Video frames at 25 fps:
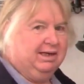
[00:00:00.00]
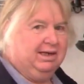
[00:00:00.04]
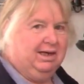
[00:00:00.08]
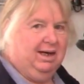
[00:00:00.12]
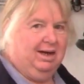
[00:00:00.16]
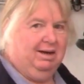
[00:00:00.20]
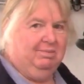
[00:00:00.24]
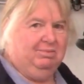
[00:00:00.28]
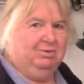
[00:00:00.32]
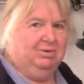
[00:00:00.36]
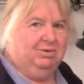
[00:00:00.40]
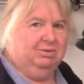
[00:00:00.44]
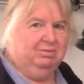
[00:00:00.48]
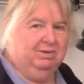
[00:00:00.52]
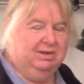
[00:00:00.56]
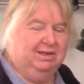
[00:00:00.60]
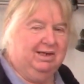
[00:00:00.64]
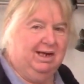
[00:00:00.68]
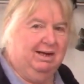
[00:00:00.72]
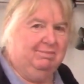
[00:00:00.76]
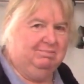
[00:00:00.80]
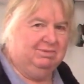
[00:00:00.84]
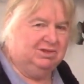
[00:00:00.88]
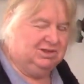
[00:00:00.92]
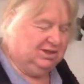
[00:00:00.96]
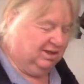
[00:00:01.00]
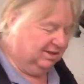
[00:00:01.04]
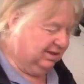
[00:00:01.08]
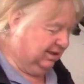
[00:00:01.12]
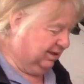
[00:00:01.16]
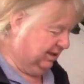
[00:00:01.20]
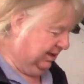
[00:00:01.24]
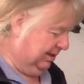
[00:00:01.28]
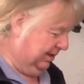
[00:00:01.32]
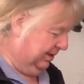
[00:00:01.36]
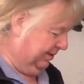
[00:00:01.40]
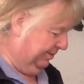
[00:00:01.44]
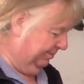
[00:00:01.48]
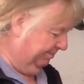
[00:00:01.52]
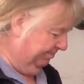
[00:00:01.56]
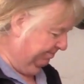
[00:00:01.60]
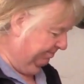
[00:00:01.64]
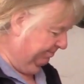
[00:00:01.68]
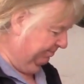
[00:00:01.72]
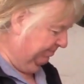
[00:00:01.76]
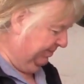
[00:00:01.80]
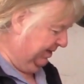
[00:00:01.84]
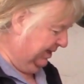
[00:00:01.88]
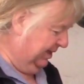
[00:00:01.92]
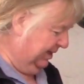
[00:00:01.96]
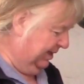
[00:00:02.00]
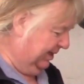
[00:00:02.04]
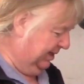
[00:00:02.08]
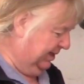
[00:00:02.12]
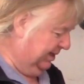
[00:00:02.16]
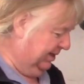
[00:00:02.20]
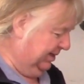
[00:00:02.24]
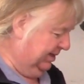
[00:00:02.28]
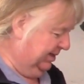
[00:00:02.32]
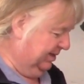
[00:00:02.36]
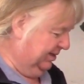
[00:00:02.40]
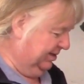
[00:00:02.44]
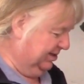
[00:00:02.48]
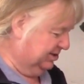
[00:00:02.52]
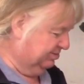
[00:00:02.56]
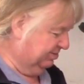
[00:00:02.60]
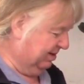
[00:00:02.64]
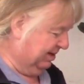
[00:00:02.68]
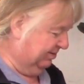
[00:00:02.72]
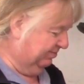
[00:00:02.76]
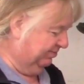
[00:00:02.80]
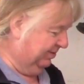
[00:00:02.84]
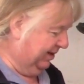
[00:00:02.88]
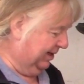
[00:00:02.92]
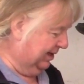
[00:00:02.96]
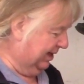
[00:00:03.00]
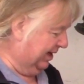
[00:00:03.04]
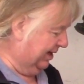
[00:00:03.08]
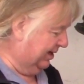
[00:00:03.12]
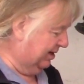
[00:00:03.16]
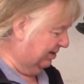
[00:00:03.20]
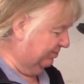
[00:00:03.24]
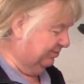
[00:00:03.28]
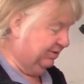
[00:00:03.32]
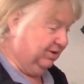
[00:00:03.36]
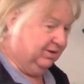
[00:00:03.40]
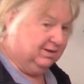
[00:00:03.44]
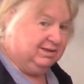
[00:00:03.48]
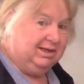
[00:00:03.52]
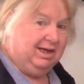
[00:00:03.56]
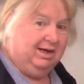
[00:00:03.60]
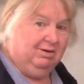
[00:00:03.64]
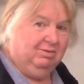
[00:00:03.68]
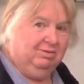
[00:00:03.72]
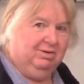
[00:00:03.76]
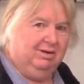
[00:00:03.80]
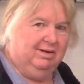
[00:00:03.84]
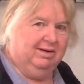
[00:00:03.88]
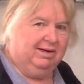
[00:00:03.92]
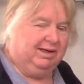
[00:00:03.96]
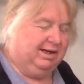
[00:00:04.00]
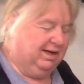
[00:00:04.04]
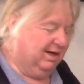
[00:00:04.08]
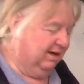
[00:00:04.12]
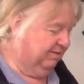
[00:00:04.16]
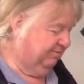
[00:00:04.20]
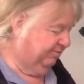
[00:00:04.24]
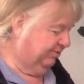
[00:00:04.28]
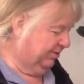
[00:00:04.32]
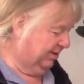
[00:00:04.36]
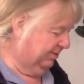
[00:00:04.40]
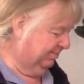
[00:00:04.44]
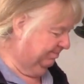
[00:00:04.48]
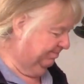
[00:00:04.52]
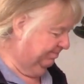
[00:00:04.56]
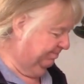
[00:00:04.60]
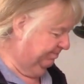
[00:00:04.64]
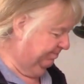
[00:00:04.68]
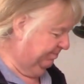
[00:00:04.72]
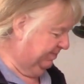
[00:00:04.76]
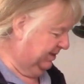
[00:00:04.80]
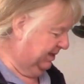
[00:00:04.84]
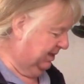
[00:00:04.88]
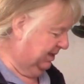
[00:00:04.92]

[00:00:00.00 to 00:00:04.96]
bit of cardboard with numbers on it. This one fell out. I've worked out where it came from.